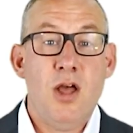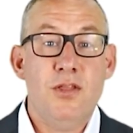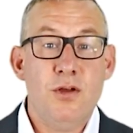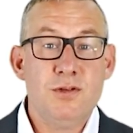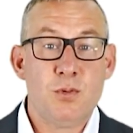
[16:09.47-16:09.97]

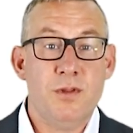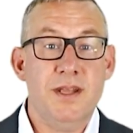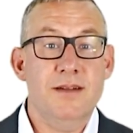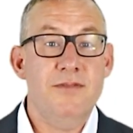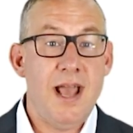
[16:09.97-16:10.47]
Those were the
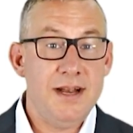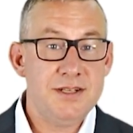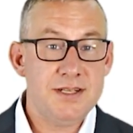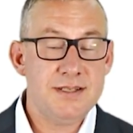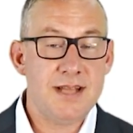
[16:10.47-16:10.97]

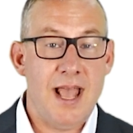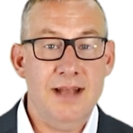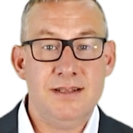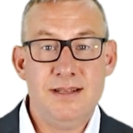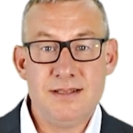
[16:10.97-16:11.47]
advantages
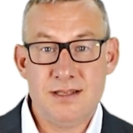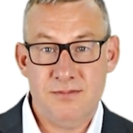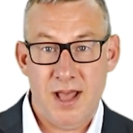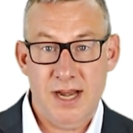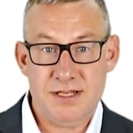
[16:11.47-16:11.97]
and
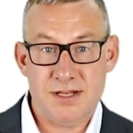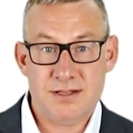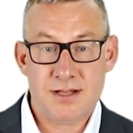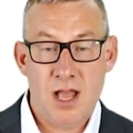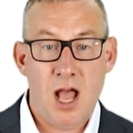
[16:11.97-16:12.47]

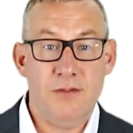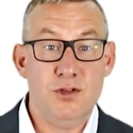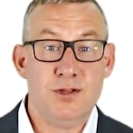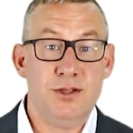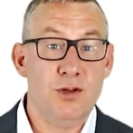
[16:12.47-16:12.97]
disadvantages of
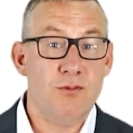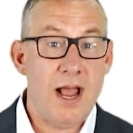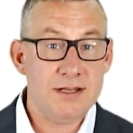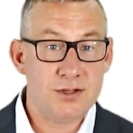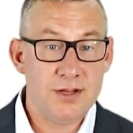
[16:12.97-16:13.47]
using the
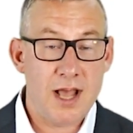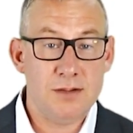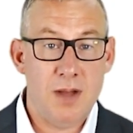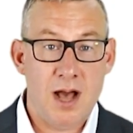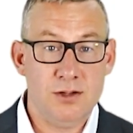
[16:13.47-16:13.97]
raster data
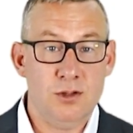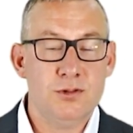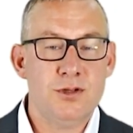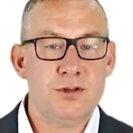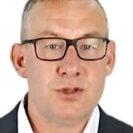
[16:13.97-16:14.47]
model
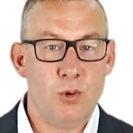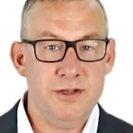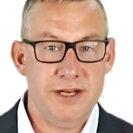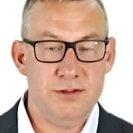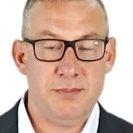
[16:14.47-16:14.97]
to store
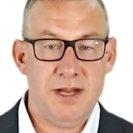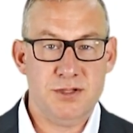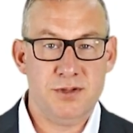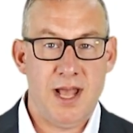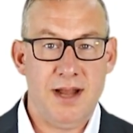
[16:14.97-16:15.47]

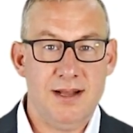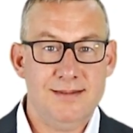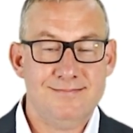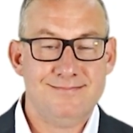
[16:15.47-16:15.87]
geospatial data.